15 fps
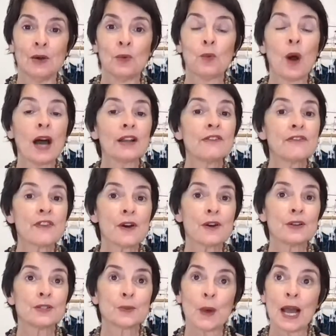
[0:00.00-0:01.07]
One of
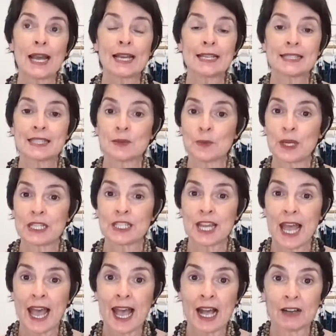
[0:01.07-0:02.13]
those ways in which
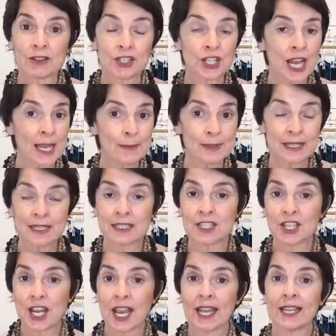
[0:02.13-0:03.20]
our shapes can
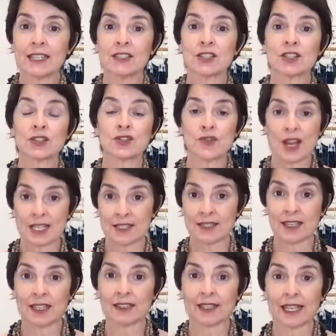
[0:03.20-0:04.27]
change
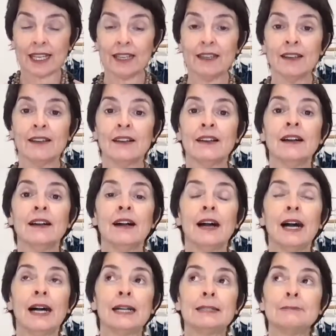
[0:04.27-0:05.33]
drastically,
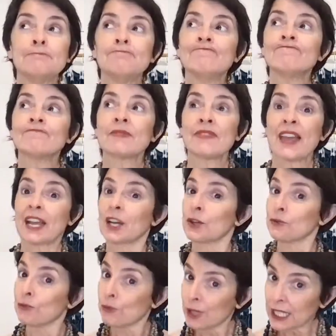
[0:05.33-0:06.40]
that
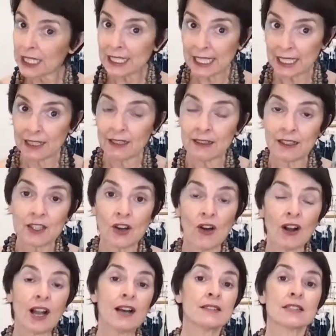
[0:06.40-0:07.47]
can really
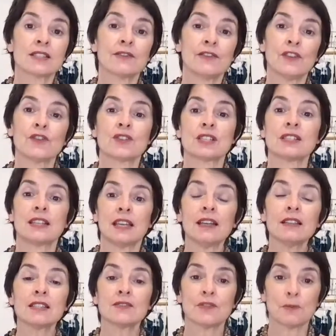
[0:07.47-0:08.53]
knock us for a
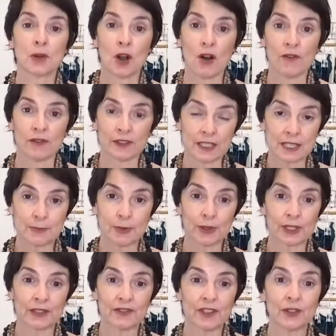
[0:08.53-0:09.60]
six from a confidence
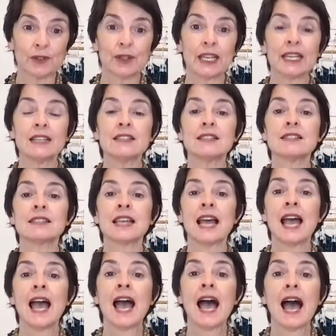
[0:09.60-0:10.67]
point of view, is
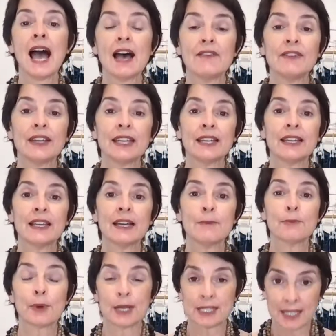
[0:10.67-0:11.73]
having
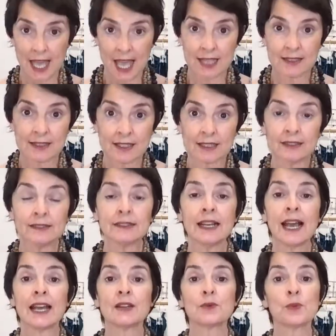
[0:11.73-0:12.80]
breast cancer,
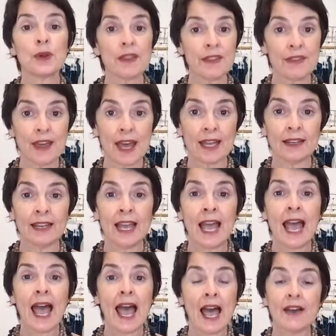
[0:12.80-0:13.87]
and with that,
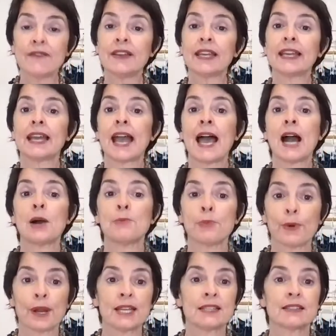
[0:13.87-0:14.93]
having our
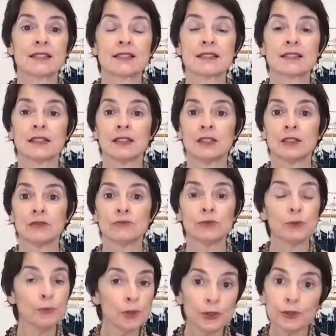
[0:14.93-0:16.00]
breasts
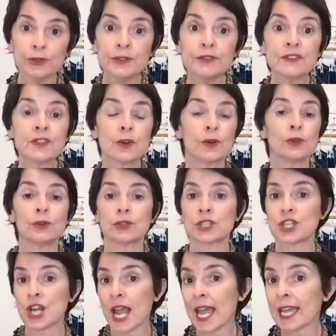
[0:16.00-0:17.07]
removed or
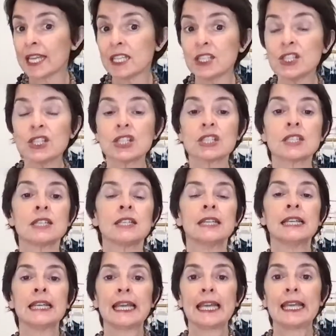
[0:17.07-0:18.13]
changed
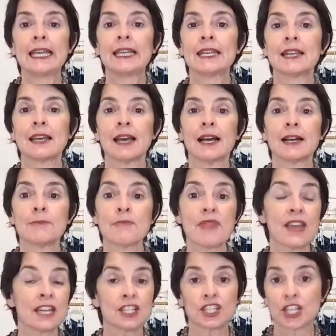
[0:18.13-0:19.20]
in
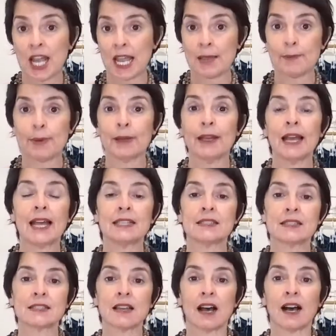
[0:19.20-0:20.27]
their shape and
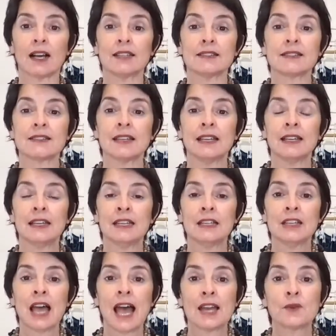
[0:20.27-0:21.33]
size.
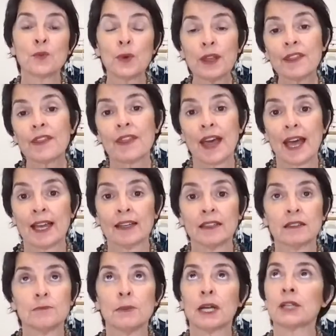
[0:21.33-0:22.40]
And with
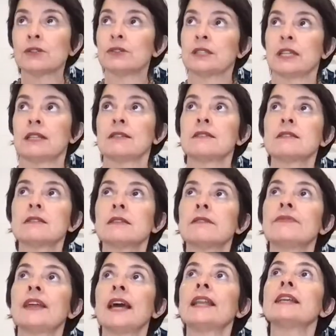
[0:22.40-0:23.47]
that, my goodness,
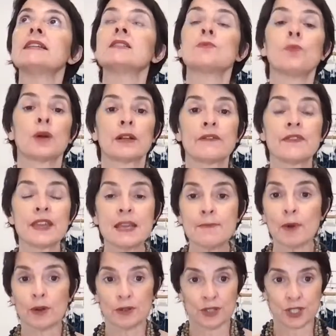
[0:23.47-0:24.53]
that is one of the
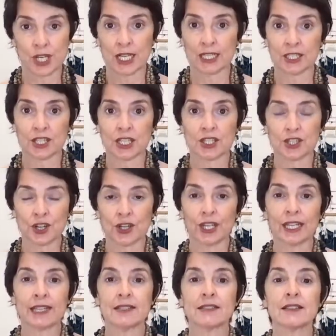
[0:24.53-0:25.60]
most challenging
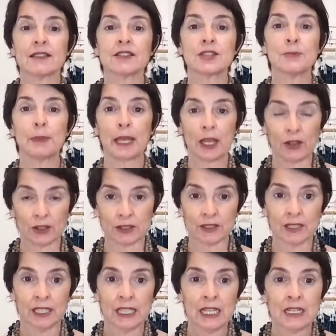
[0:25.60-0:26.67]
journeys to be on.
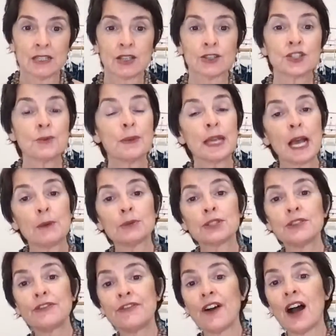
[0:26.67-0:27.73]
So to be able
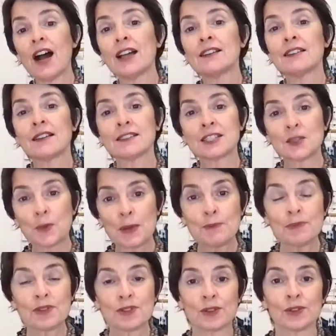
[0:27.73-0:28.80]
to find a
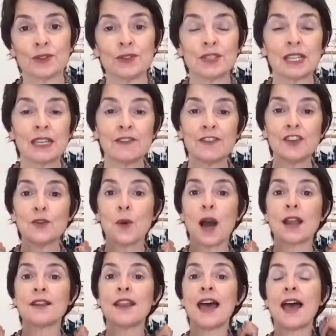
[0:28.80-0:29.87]
swimsuit, if you
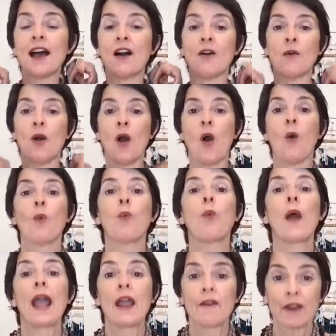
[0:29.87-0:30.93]
are now
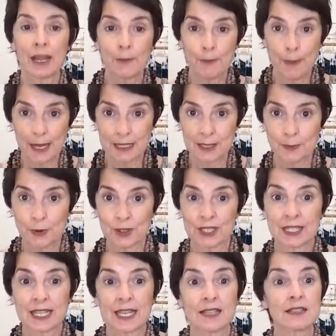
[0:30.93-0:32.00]
wearing bust
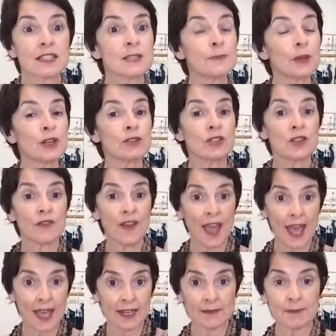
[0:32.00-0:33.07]
prosthesis because you've
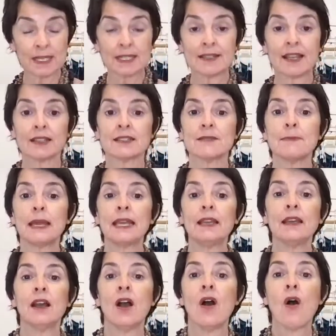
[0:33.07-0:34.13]
had a mastectomy,
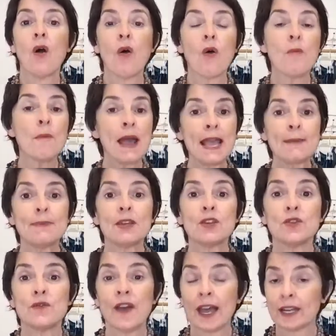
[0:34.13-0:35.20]
or maybe
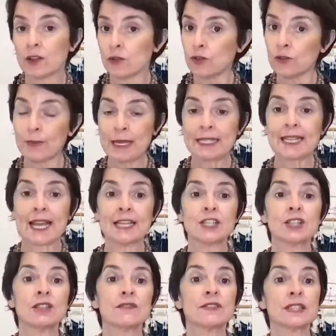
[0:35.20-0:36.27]
you've had an
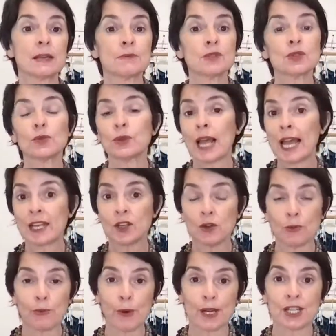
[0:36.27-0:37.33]
augmentation of some sort and your
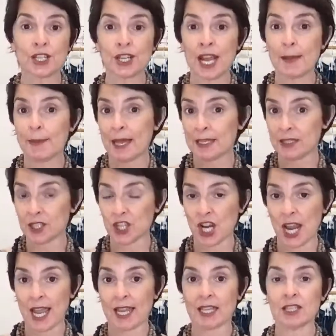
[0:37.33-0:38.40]
breast shape has
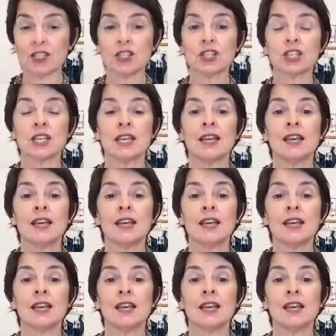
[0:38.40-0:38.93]
changed,